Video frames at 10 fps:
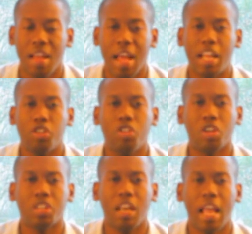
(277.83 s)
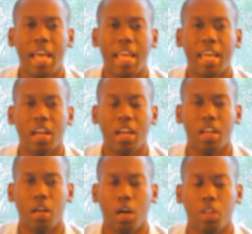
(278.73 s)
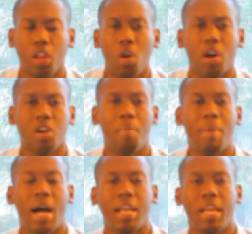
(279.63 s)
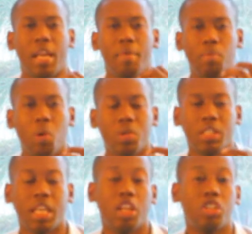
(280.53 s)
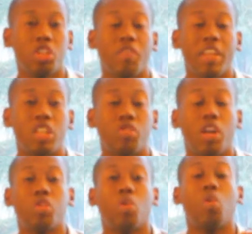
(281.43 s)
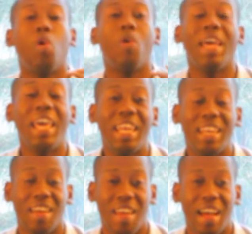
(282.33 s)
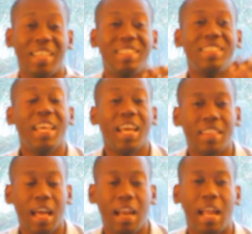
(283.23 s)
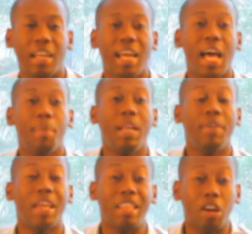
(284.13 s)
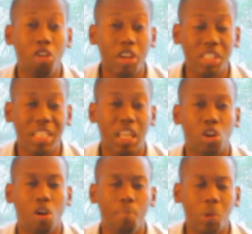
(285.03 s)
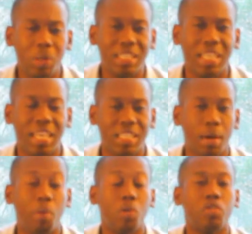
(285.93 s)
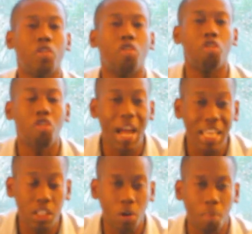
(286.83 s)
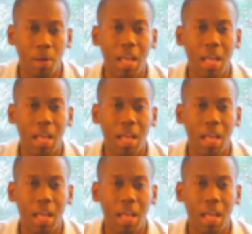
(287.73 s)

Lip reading: And just like the Lord commanded Moses and the children of Israel to go in and take that land, I believe that the Christian community is about to rise up,